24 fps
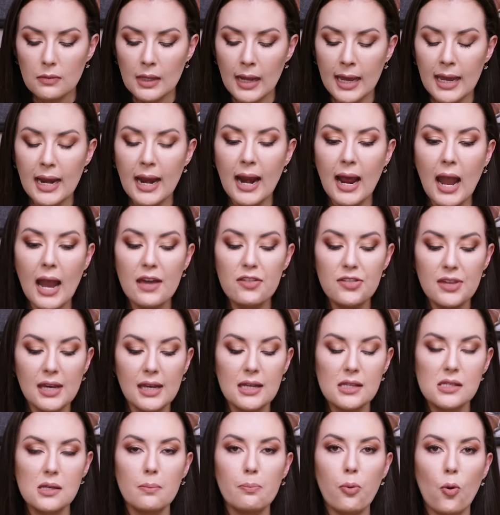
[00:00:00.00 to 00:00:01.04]
and I think
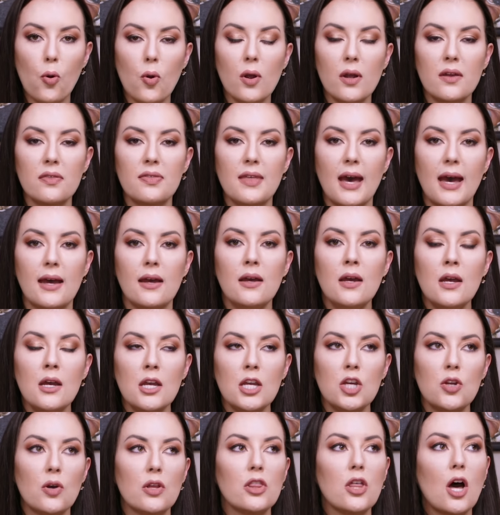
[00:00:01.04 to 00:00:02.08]
it's important that
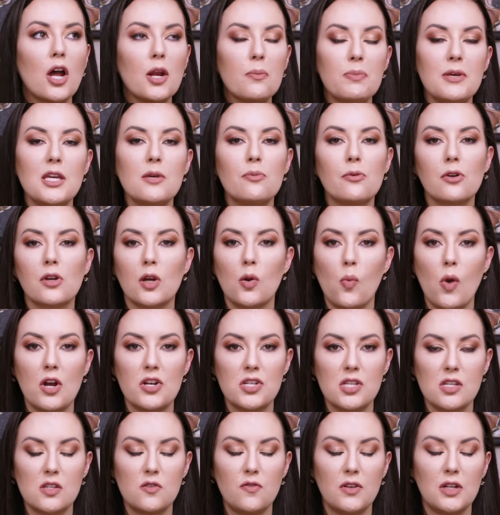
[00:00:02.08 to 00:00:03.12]
you know, a lot of people are going to watch
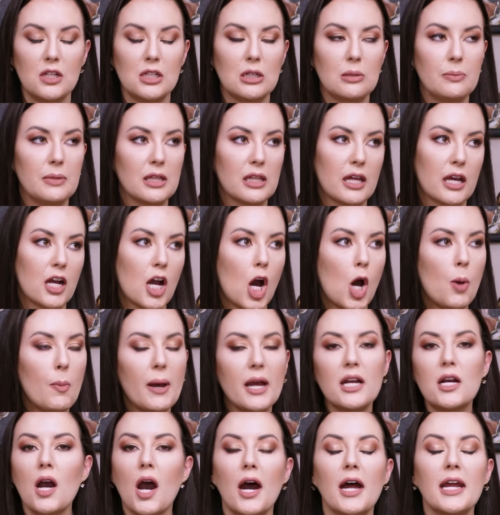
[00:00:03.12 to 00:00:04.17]
this video and be like, oh my
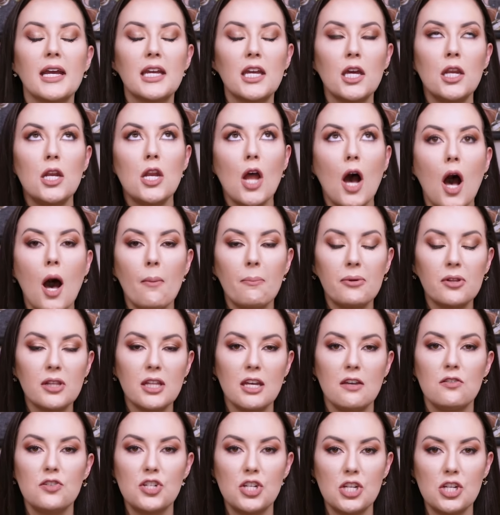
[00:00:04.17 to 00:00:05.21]
God, I cannot
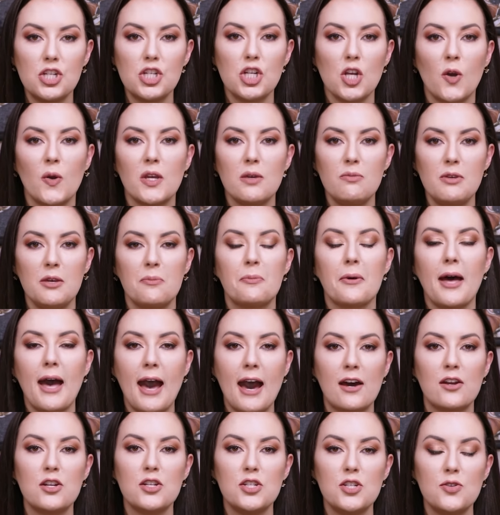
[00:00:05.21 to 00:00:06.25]
believe she's showing people
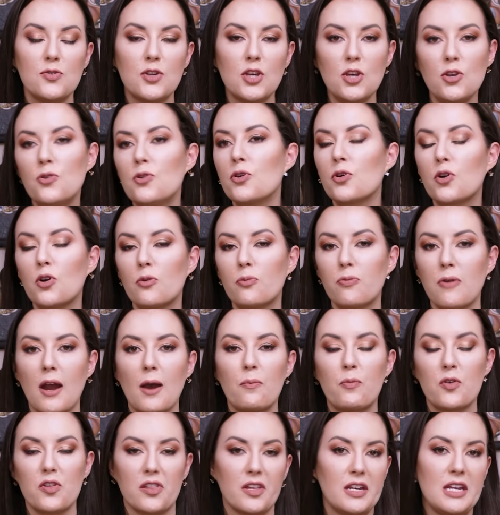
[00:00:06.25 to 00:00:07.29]
how to do cuticle prep
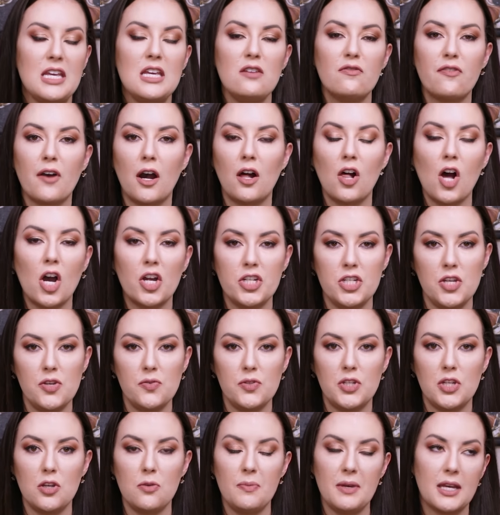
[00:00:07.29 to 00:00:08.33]
with an e-file on
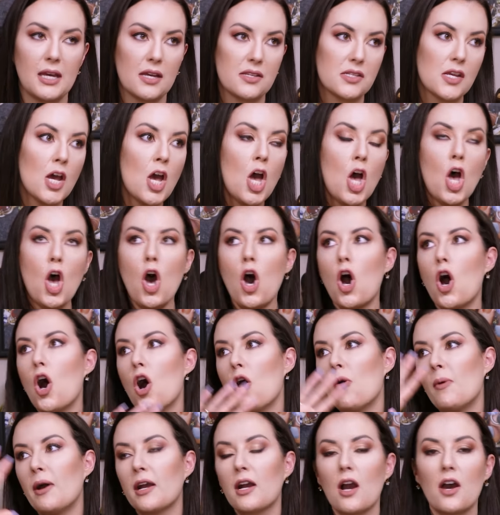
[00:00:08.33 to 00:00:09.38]
YouTube because, oh
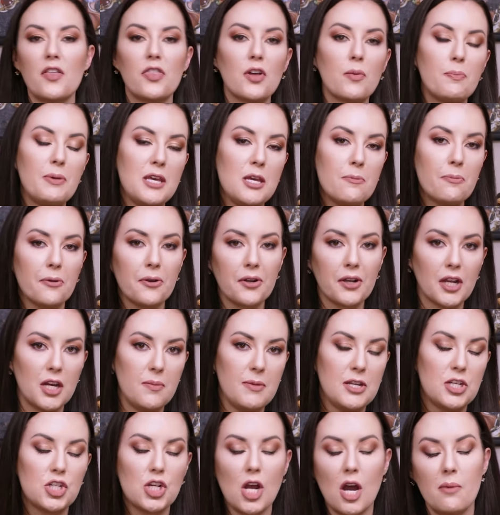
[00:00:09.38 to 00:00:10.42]
my God, that people are going to
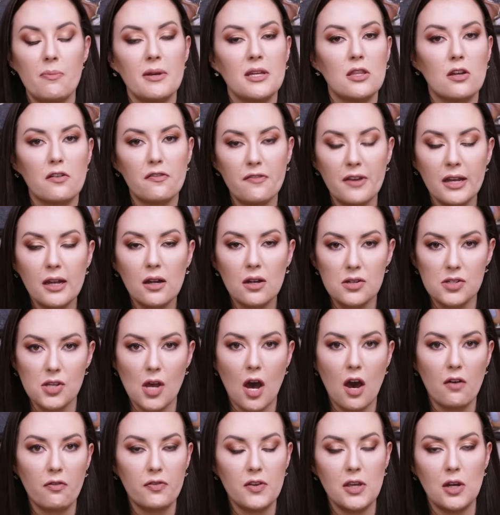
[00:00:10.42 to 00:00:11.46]
be chopping their fingers
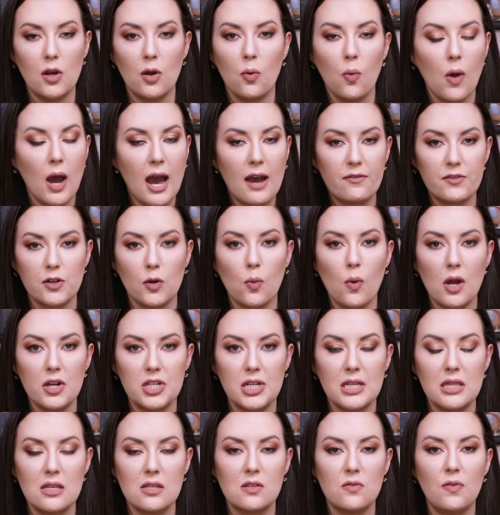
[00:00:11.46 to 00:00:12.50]
off, you know, after
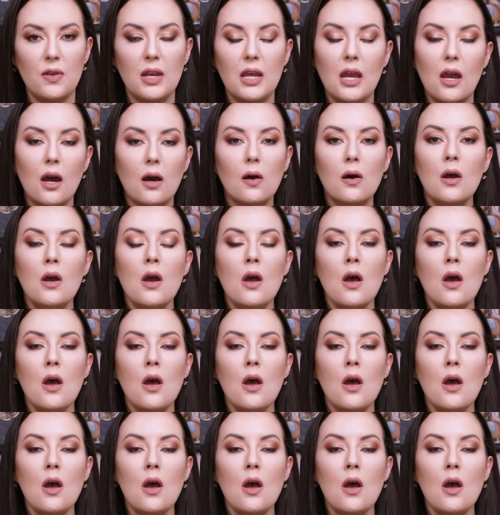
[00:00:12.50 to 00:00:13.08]
watching this video.